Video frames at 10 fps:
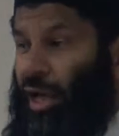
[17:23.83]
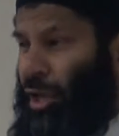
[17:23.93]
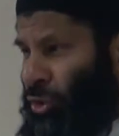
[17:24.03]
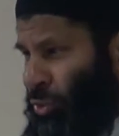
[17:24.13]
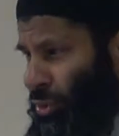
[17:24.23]

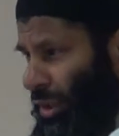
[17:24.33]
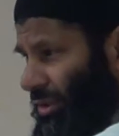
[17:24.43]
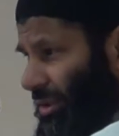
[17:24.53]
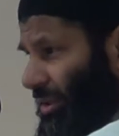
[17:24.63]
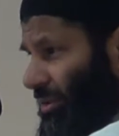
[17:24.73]
are you
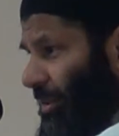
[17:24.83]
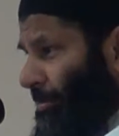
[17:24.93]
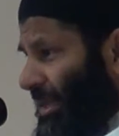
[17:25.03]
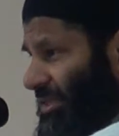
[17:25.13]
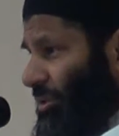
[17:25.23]
not
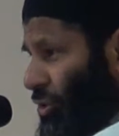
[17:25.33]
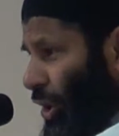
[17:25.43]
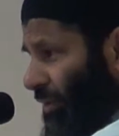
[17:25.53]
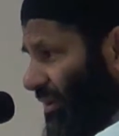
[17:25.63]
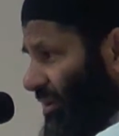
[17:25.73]
the messenger
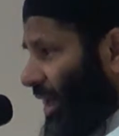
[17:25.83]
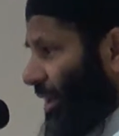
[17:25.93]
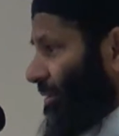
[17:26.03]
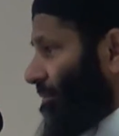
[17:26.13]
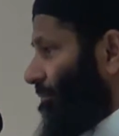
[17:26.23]
of
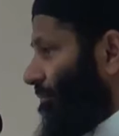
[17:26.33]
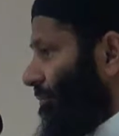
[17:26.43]
Allah?